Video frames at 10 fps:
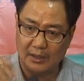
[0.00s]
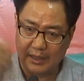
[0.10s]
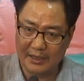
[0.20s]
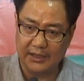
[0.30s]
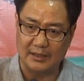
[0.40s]

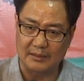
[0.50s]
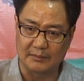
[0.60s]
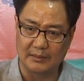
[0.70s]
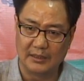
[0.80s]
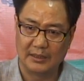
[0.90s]

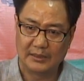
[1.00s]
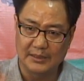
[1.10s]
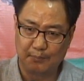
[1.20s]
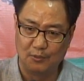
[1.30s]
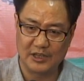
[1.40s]
Earlier,
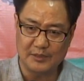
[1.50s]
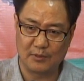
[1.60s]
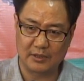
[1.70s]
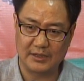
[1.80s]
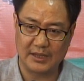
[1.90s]
the police
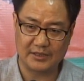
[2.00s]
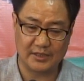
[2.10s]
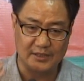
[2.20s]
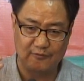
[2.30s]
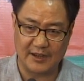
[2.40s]

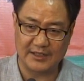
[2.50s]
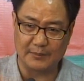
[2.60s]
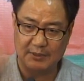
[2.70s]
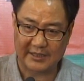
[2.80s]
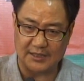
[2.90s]
modernization is
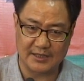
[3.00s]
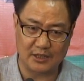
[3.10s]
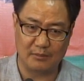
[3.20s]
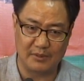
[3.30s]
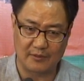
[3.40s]
funded with the
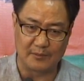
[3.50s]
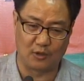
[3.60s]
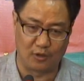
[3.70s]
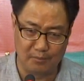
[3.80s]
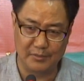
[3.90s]
central government from
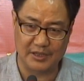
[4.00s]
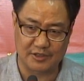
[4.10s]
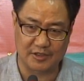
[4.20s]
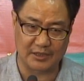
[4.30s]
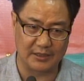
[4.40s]
the home
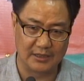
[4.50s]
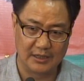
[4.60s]
ministry.